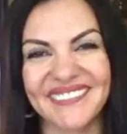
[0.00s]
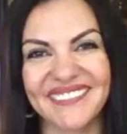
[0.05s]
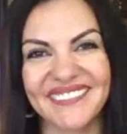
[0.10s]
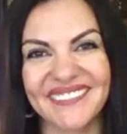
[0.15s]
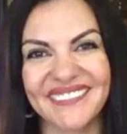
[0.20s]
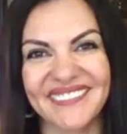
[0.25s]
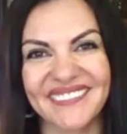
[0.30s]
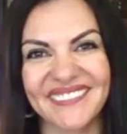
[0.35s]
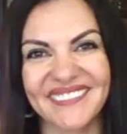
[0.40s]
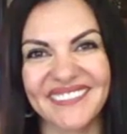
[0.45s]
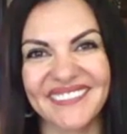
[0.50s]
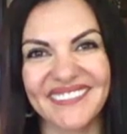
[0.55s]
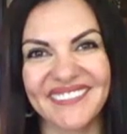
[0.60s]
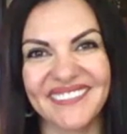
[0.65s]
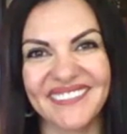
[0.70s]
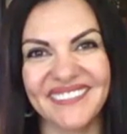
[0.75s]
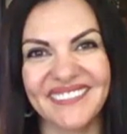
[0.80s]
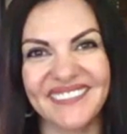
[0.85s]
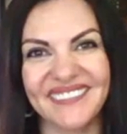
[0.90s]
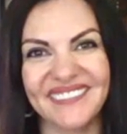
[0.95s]

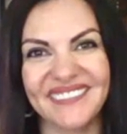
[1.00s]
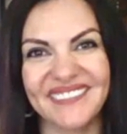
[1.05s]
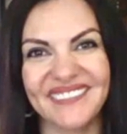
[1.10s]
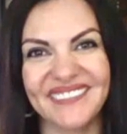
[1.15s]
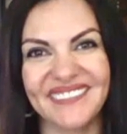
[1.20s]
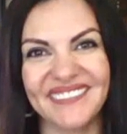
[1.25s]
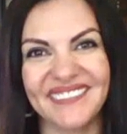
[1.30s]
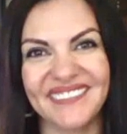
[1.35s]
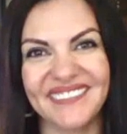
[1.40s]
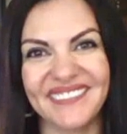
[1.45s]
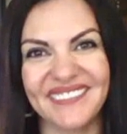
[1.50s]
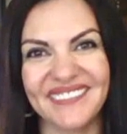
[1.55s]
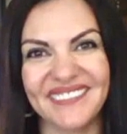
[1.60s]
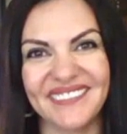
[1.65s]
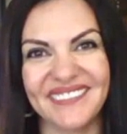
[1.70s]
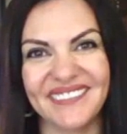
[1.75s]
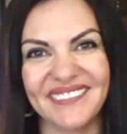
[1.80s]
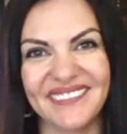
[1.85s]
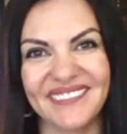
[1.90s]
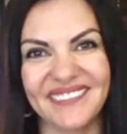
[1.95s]

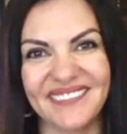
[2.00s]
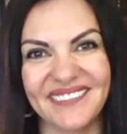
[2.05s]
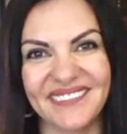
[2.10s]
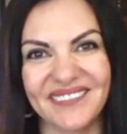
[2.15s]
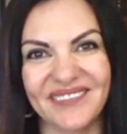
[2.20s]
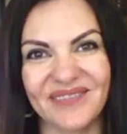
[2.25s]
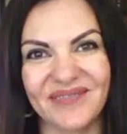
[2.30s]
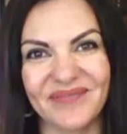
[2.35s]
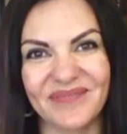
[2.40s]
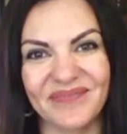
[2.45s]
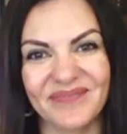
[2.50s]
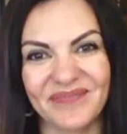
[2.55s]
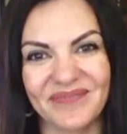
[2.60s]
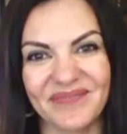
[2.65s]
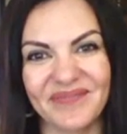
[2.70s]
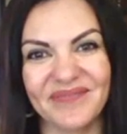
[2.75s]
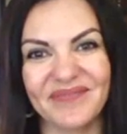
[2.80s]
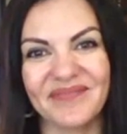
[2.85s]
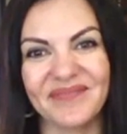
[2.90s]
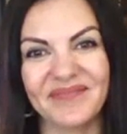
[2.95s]

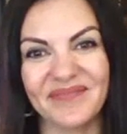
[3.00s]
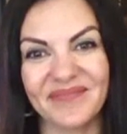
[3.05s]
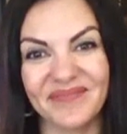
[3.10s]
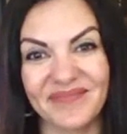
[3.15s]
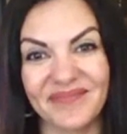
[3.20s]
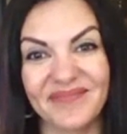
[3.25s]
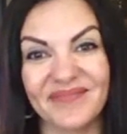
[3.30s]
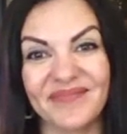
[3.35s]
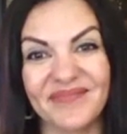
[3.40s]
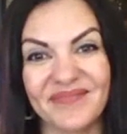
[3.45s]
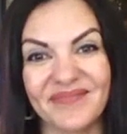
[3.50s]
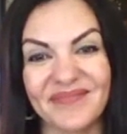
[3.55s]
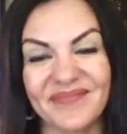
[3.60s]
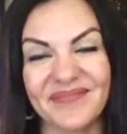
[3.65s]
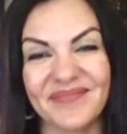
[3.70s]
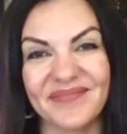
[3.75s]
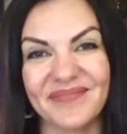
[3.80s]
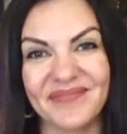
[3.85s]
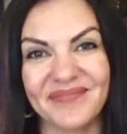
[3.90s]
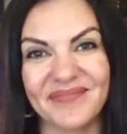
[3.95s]

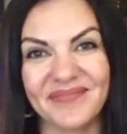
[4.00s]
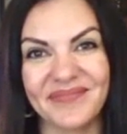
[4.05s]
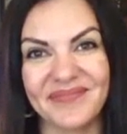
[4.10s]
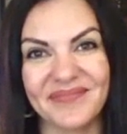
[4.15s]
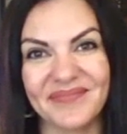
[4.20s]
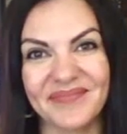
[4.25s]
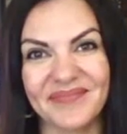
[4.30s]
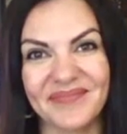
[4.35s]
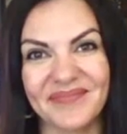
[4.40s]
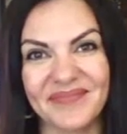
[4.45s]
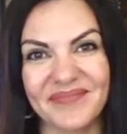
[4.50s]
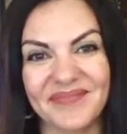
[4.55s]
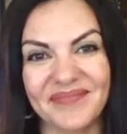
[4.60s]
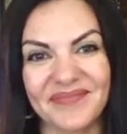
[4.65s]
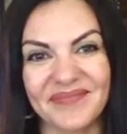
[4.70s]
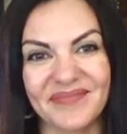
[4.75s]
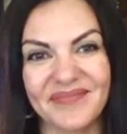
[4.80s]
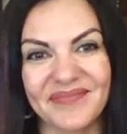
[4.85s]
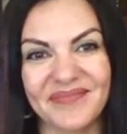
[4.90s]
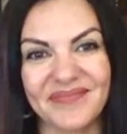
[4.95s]

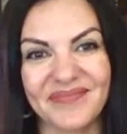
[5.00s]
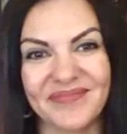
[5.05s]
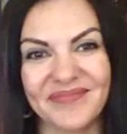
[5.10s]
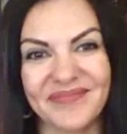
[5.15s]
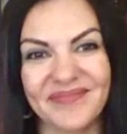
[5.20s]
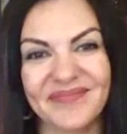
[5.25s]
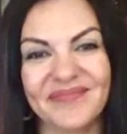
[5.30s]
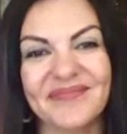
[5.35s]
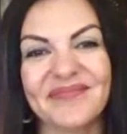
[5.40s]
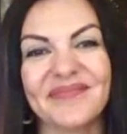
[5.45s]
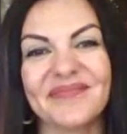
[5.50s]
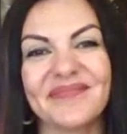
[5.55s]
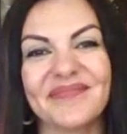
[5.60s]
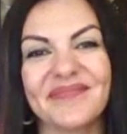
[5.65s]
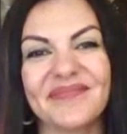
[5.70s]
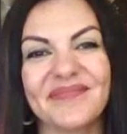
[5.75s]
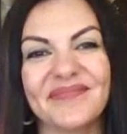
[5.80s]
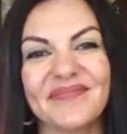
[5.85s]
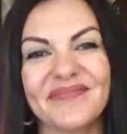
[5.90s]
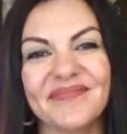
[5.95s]

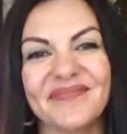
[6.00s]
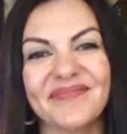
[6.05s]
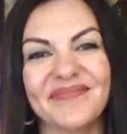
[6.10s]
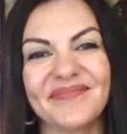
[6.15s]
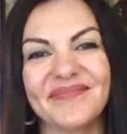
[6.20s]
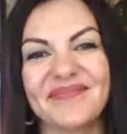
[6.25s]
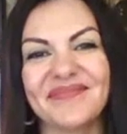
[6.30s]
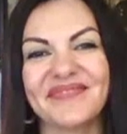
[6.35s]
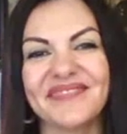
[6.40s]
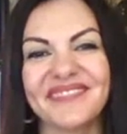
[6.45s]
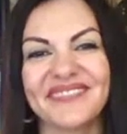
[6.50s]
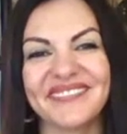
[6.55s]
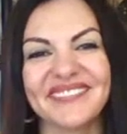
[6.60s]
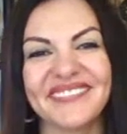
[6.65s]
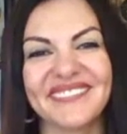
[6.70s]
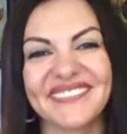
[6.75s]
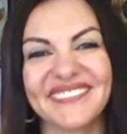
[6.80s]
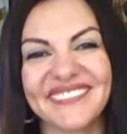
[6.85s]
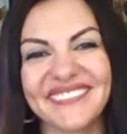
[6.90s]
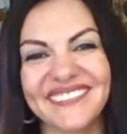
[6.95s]

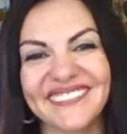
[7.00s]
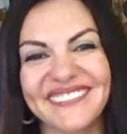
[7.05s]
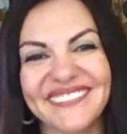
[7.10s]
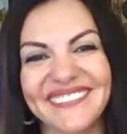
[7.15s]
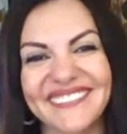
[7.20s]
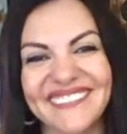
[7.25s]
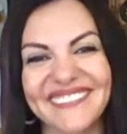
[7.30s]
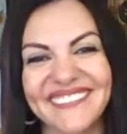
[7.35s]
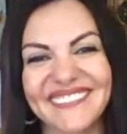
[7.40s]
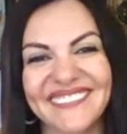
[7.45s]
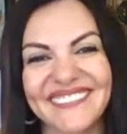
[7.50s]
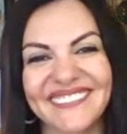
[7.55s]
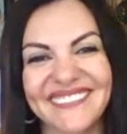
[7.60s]
[no speech]